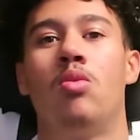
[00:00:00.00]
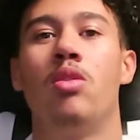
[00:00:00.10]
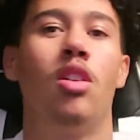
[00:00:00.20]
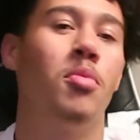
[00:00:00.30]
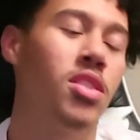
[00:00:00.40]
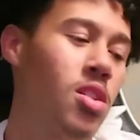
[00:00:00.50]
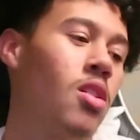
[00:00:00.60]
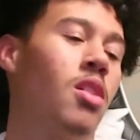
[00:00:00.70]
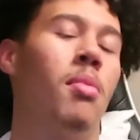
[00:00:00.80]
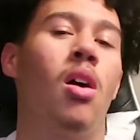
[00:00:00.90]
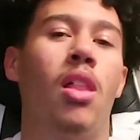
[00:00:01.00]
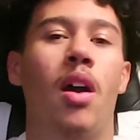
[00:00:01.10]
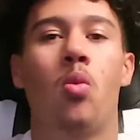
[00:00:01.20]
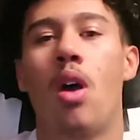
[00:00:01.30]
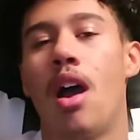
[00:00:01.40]
we're gonna be talking about
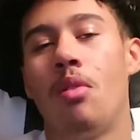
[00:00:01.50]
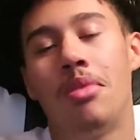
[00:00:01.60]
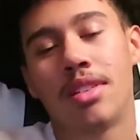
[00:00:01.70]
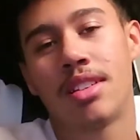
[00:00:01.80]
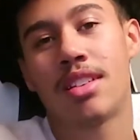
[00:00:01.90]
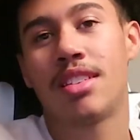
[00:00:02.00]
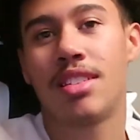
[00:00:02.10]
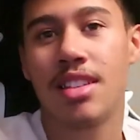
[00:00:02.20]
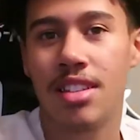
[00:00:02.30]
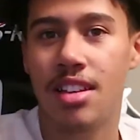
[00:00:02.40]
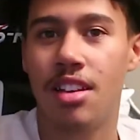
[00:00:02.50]
like why I wasn't consistent